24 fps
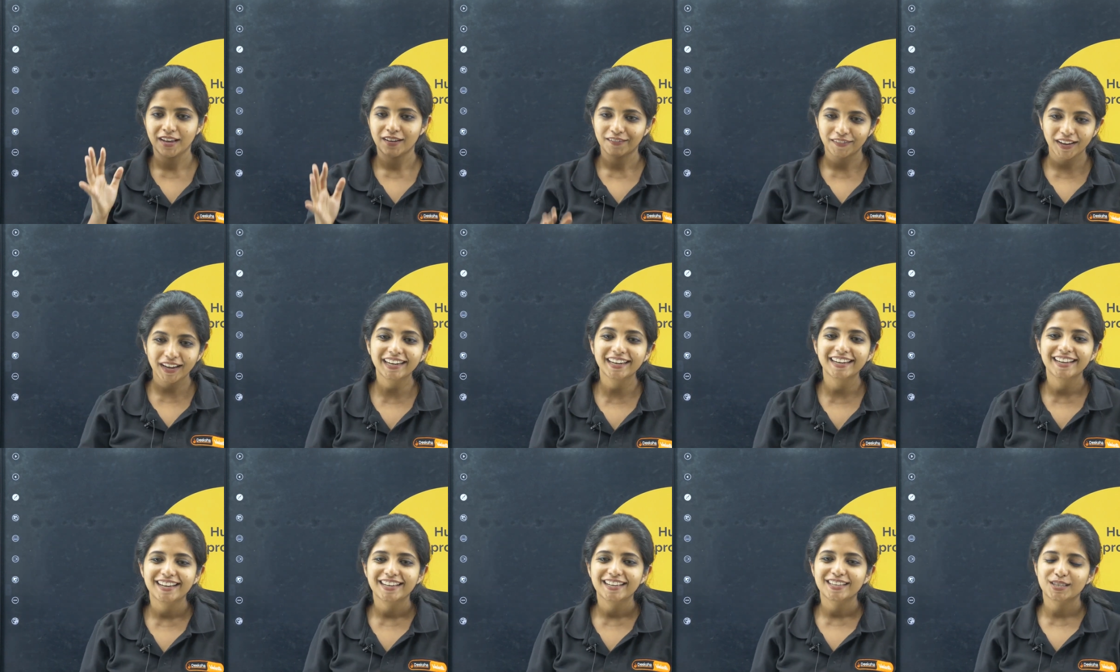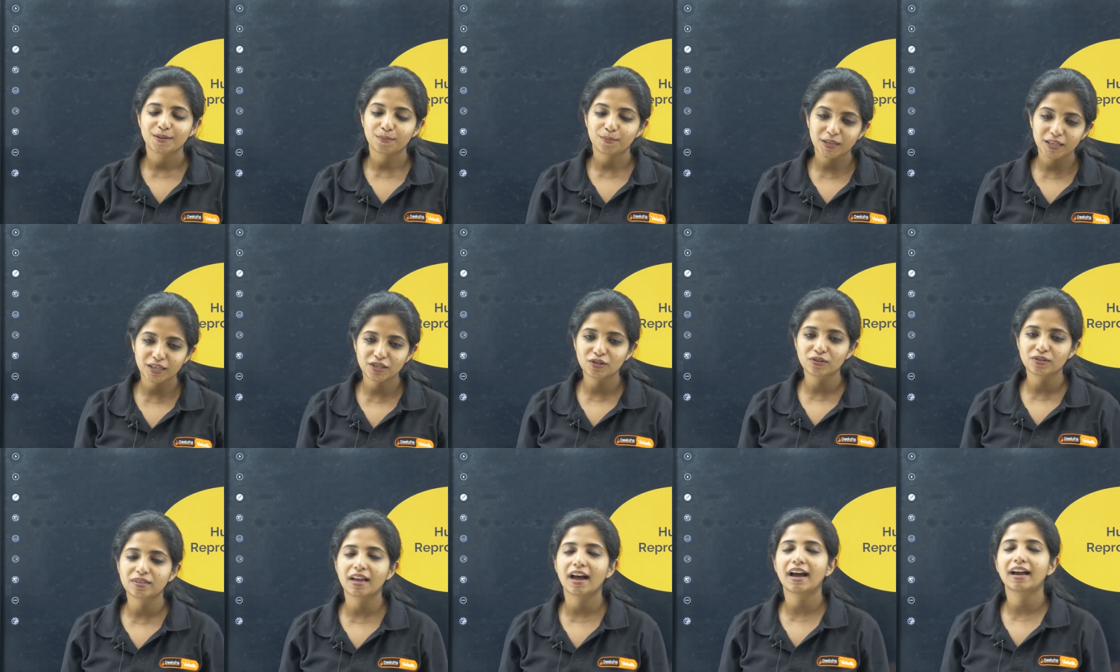Fine. So please
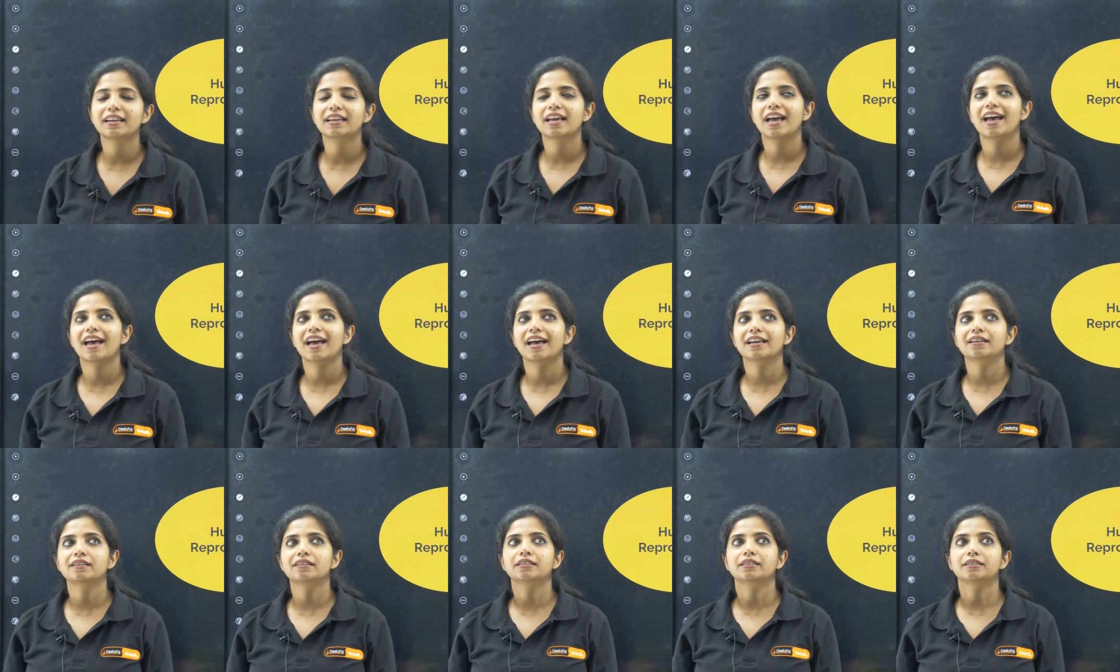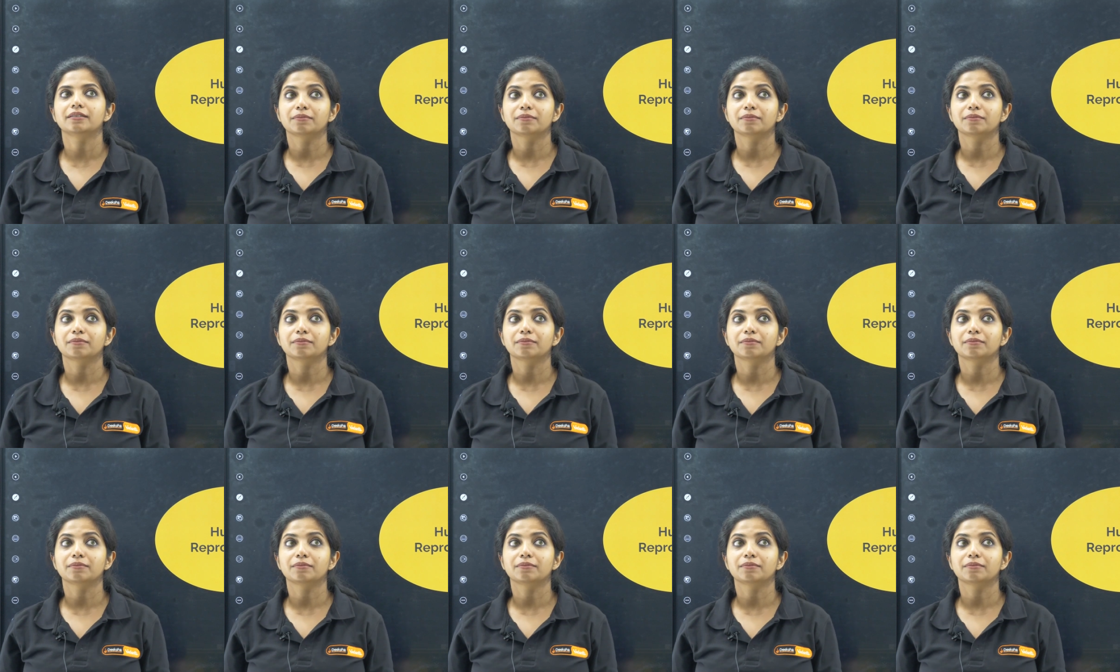do that, and